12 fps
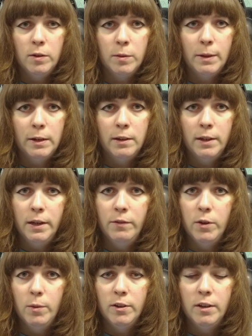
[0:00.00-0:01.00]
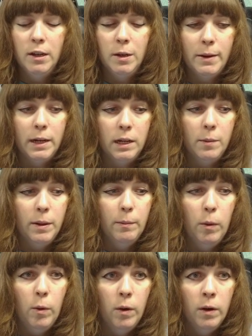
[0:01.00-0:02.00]
about today if you want to learn about it a bit
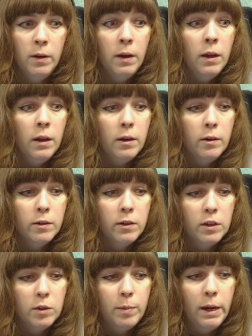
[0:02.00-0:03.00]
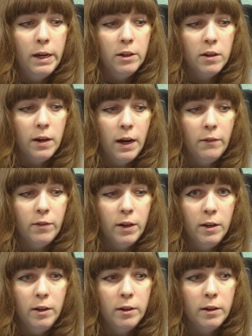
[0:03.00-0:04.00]
more. Go onto this page and have a
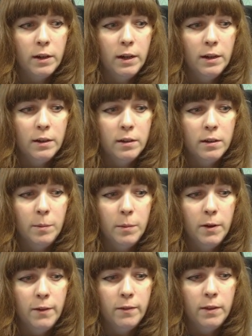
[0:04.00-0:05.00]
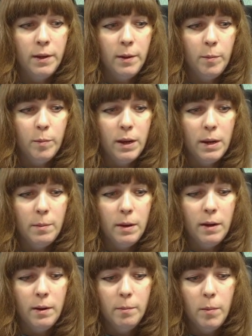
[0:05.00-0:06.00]
look at some of the
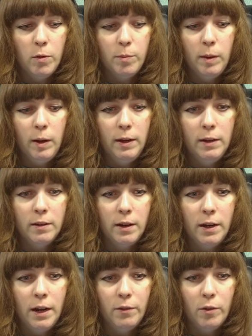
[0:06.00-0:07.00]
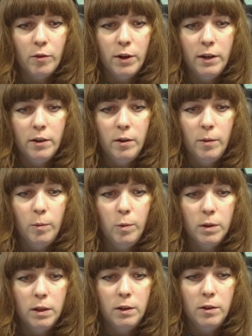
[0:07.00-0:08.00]
baby multipliers and have a read on
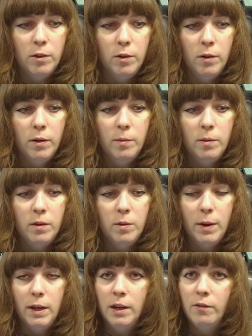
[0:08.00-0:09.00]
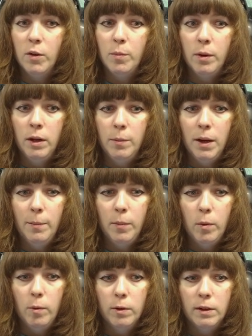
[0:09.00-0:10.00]
what they do, depending if you pull them up
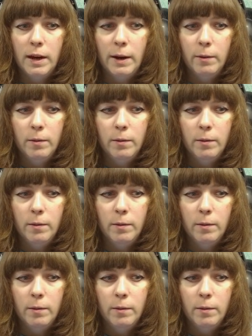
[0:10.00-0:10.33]
or down.